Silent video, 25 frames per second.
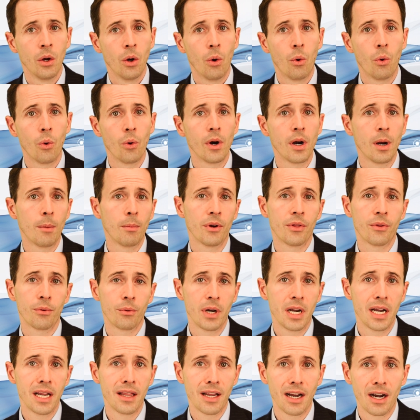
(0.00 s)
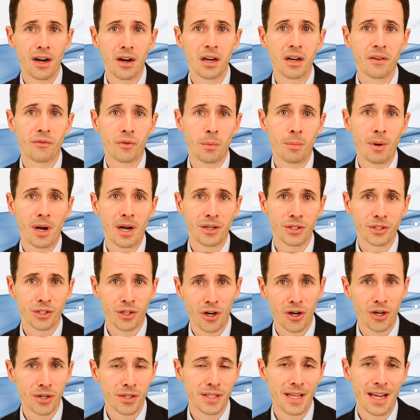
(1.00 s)
Or number three, the area of repair
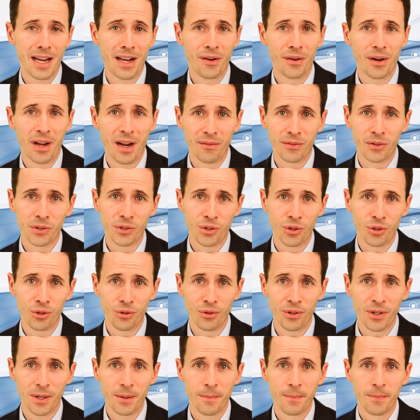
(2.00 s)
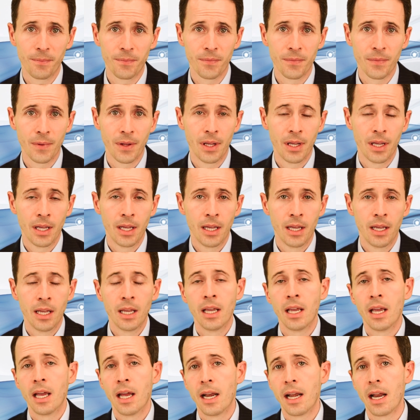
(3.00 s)
scars down after surgery.
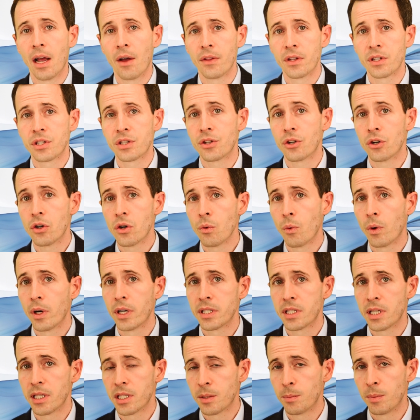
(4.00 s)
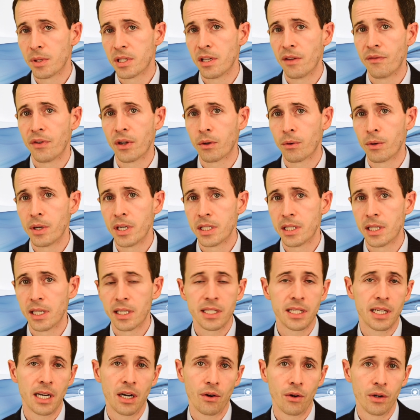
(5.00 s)
Now this third one is the specific reason that
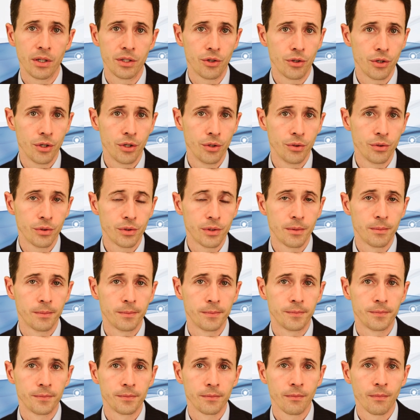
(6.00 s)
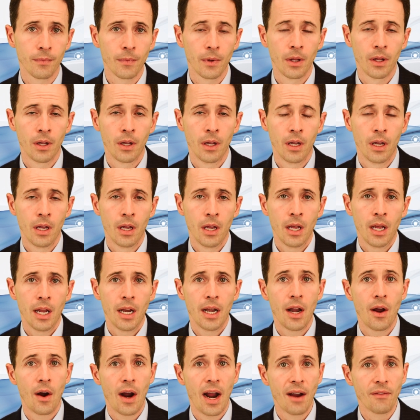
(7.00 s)
steroids are used.
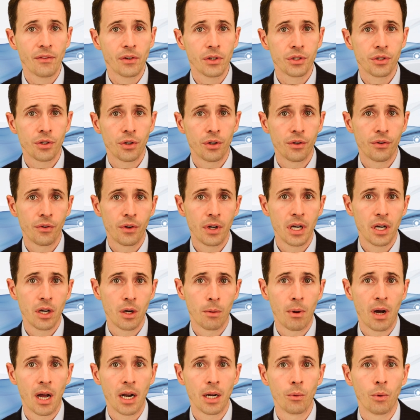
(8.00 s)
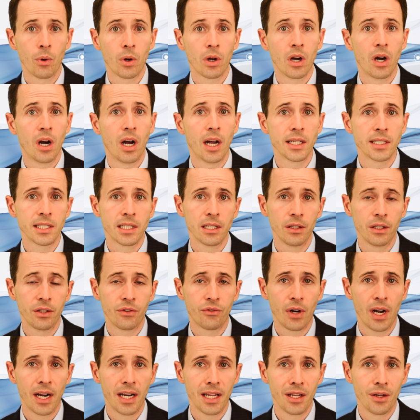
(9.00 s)
Now after surgery, your body will constantly
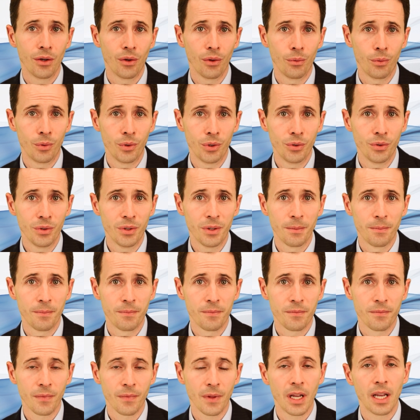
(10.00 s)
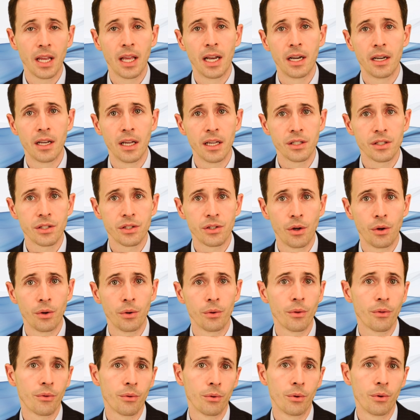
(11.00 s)
try to heal the wound, and it does
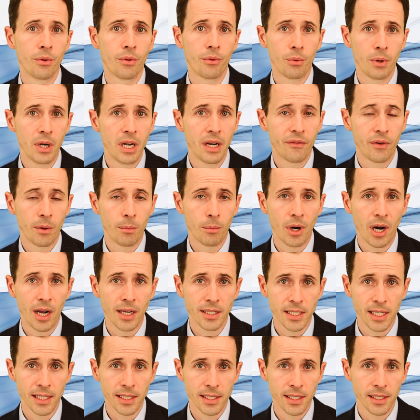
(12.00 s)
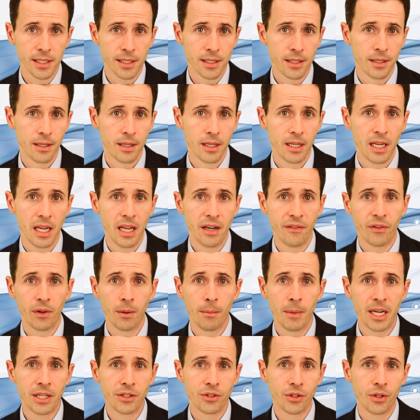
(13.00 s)
so through three different processes
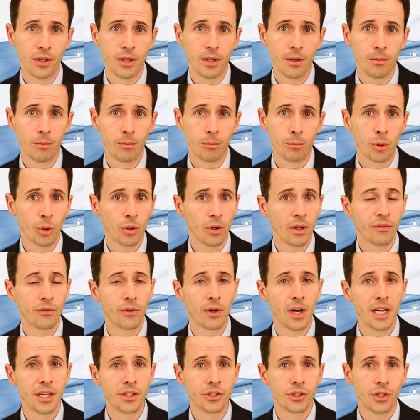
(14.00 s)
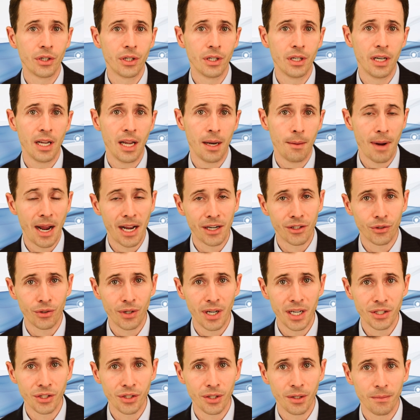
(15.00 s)
inflammation, proliferation, and
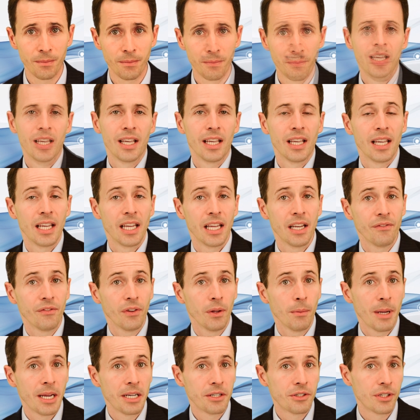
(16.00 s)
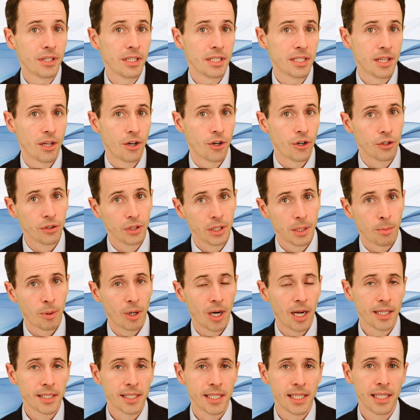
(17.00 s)
maturation. Inflammation is the early
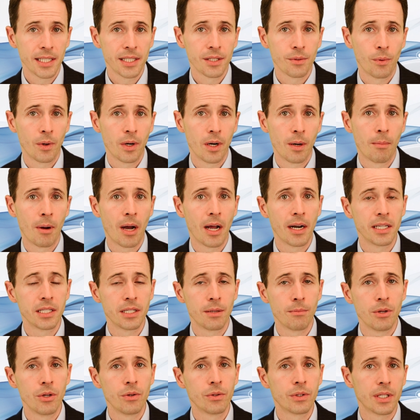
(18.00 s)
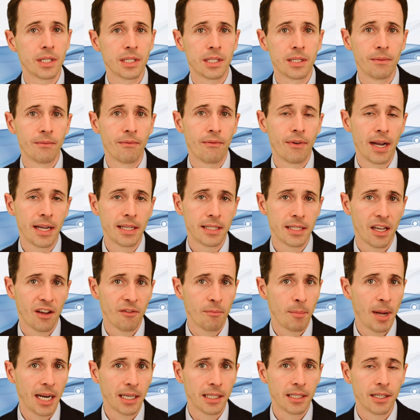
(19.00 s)
process where your body's immune system fights
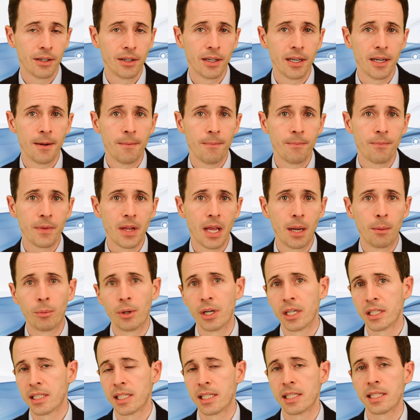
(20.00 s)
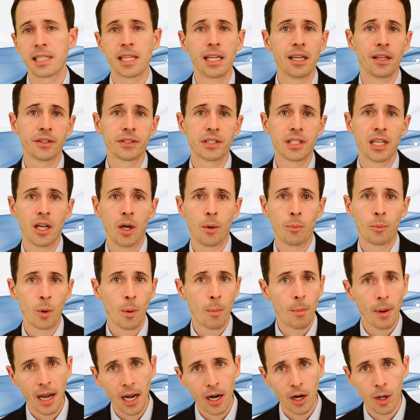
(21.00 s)
off bacteria and brings in cells to help
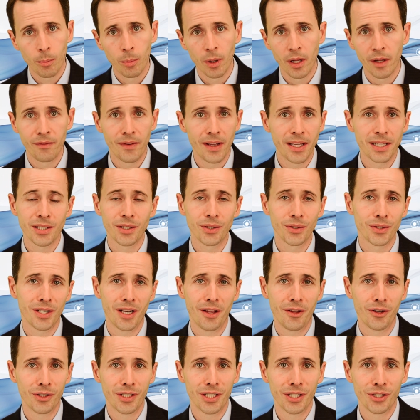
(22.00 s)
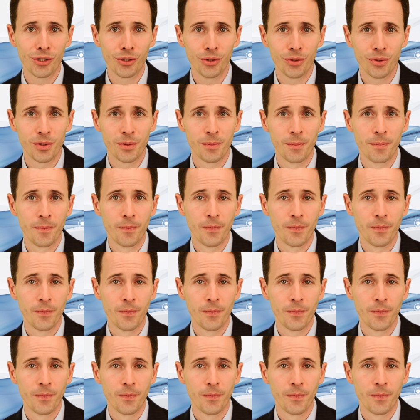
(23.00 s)
repair blood vessels and other tissues.